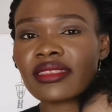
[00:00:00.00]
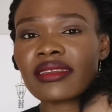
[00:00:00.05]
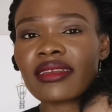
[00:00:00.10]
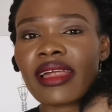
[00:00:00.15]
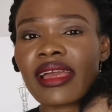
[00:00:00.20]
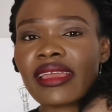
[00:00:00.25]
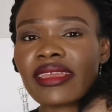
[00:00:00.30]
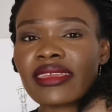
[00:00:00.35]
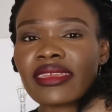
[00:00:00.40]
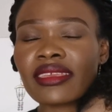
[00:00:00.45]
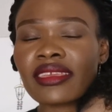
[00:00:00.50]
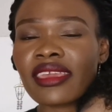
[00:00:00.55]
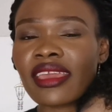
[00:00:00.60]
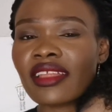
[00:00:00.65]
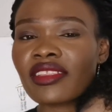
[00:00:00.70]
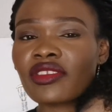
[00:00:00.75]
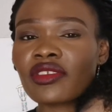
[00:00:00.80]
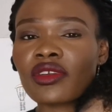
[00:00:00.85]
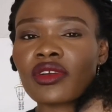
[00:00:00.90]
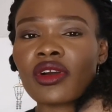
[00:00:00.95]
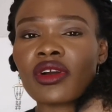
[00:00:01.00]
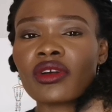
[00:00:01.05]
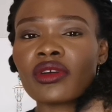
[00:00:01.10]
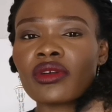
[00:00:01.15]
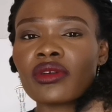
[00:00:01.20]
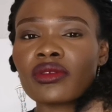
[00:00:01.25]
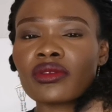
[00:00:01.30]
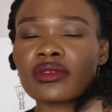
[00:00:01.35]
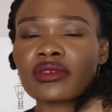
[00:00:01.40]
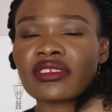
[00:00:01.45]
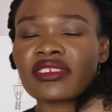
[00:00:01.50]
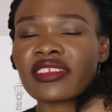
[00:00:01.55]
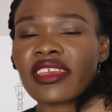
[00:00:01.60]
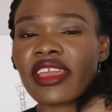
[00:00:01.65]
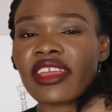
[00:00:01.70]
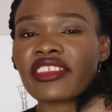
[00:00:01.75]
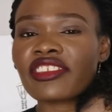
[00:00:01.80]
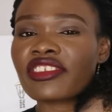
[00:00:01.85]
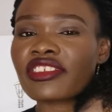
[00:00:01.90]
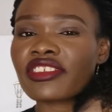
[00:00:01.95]
Try, get Google,
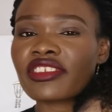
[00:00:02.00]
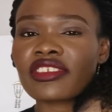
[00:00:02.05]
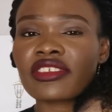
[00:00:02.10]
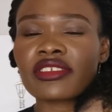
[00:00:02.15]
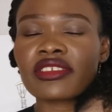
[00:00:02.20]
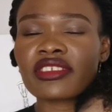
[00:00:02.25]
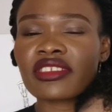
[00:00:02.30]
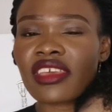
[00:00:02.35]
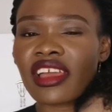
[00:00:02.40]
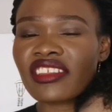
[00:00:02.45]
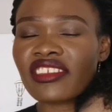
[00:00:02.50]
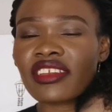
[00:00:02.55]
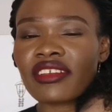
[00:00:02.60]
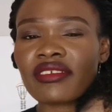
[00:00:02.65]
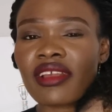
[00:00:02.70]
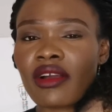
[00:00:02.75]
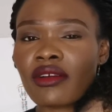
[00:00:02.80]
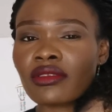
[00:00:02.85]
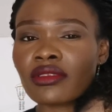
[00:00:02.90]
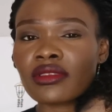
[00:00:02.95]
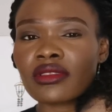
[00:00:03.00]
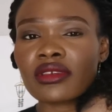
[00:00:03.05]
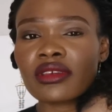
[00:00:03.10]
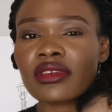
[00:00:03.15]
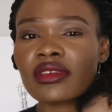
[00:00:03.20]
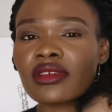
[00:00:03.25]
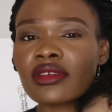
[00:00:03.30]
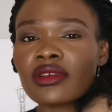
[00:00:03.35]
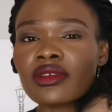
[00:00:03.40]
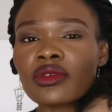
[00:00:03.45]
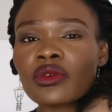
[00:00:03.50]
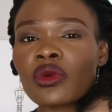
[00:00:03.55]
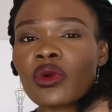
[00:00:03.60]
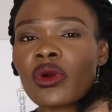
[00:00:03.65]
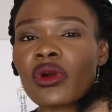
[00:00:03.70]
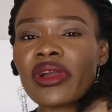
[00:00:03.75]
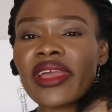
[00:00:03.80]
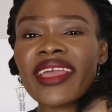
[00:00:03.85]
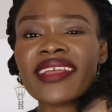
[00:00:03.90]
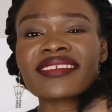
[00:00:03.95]
search around,
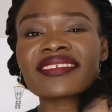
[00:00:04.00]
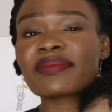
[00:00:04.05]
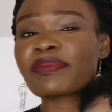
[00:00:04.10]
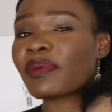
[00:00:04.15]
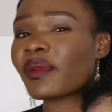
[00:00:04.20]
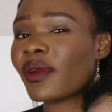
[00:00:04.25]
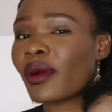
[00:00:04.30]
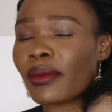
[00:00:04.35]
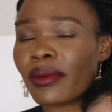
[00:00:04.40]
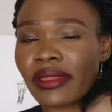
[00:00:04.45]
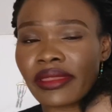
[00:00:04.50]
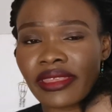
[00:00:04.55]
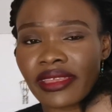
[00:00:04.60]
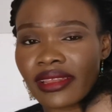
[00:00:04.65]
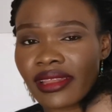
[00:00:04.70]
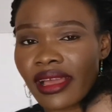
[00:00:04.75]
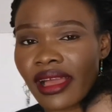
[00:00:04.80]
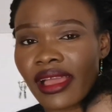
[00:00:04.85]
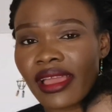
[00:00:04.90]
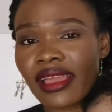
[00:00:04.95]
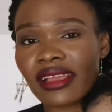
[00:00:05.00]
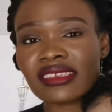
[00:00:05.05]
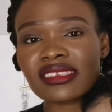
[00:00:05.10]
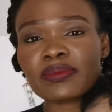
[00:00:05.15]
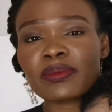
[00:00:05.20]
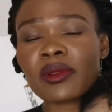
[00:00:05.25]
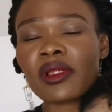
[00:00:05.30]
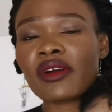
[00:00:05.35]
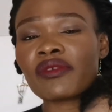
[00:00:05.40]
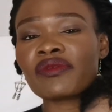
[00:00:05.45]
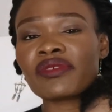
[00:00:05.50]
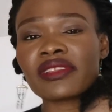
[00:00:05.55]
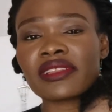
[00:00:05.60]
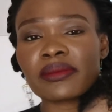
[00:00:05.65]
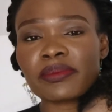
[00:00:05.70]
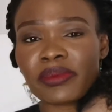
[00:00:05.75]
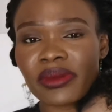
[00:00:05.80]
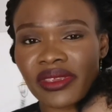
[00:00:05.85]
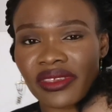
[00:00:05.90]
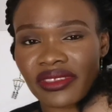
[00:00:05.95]
go explore Manila, explore
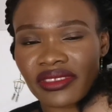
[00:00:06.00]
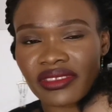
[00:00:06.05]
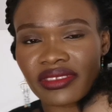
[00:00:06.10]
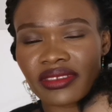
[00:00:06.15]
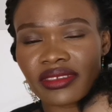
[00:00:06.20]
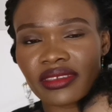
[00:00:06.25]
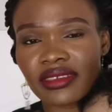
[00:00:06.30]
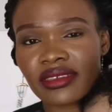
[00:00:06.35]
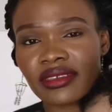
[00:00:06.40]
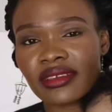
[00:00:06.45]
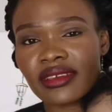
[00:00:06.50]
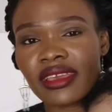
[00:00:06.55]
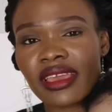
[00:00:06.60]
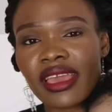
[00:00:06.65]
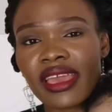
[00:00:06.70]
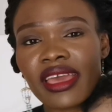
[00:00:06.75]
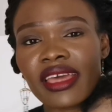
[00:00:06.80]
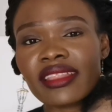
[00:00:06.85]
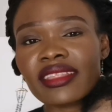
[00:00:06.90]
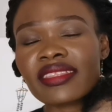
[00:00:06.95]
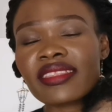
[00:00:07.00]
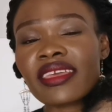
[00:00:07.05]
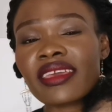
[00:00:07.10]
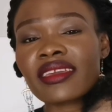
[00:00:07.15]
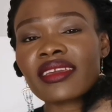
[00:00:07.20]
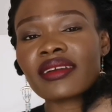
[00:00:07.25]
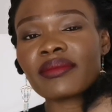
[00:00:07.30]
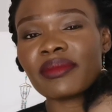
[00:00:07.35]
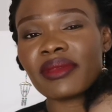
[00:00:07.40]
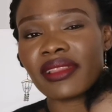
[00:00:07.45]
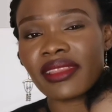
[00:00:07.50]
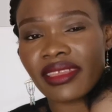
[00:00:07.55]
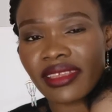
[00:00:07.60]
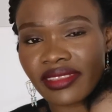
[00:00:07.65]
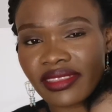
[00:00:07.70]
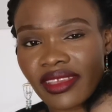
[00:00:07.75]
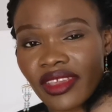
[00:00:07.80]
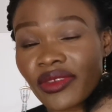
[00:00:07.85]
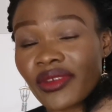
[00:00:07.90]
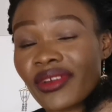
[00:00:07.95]
Philippines, and thank me later.